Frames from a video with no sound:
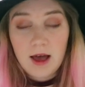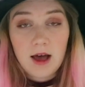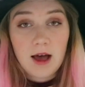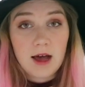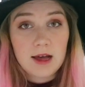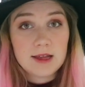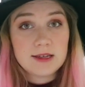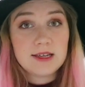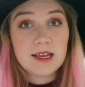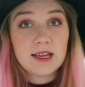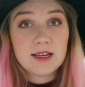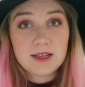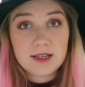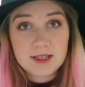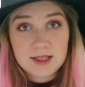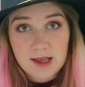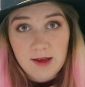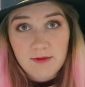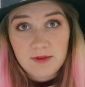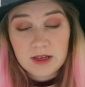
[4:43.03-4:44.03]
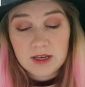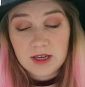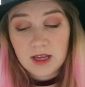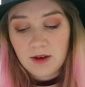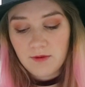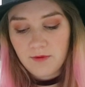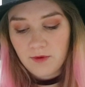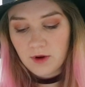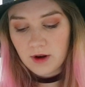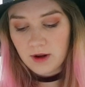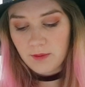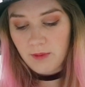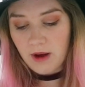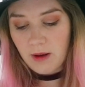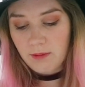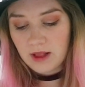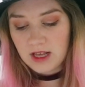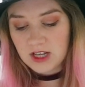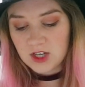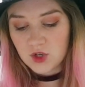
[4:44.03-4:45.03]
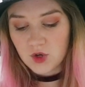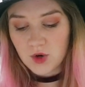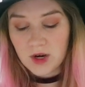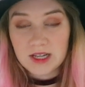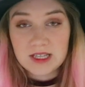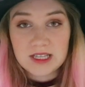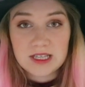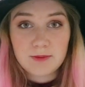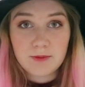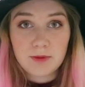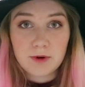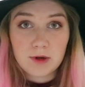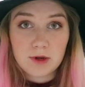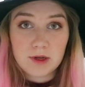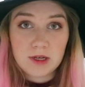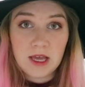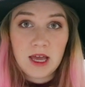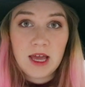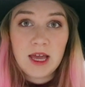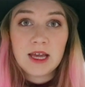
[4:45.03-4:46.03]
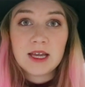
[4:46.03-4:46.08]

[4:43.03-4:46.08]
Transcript: Then the 17 for the public transport.